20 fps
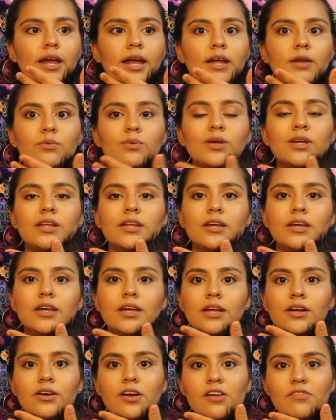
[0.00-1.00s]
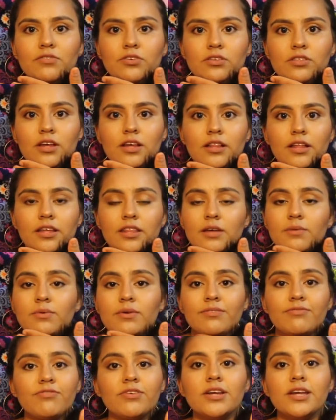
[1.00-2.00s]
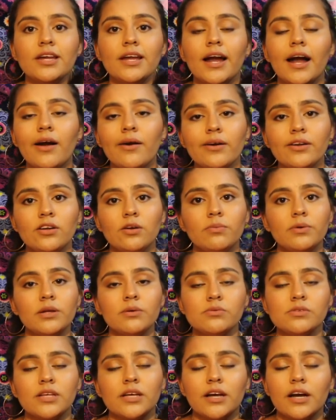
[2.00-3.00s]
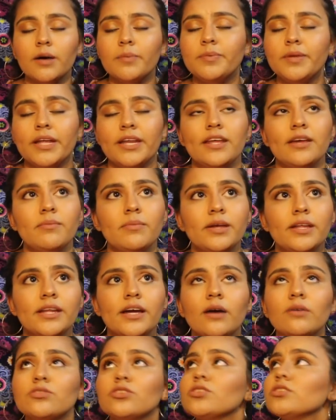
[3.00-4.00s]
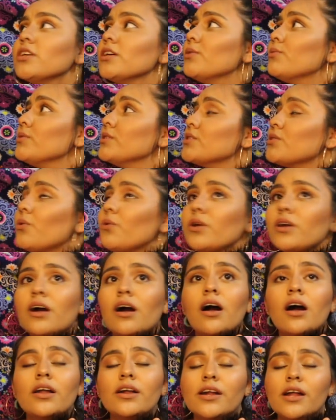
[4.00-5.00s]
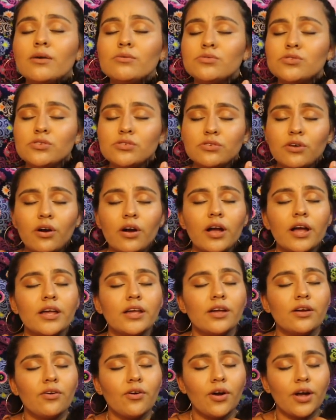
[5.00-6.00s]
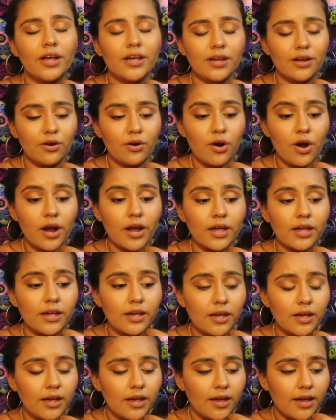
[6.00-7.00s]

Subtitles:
And we could hear everything. Like, they were freaking out, and nobody was, like, updating me. And I was just like, what's going on? And I was just crying and crying and crying.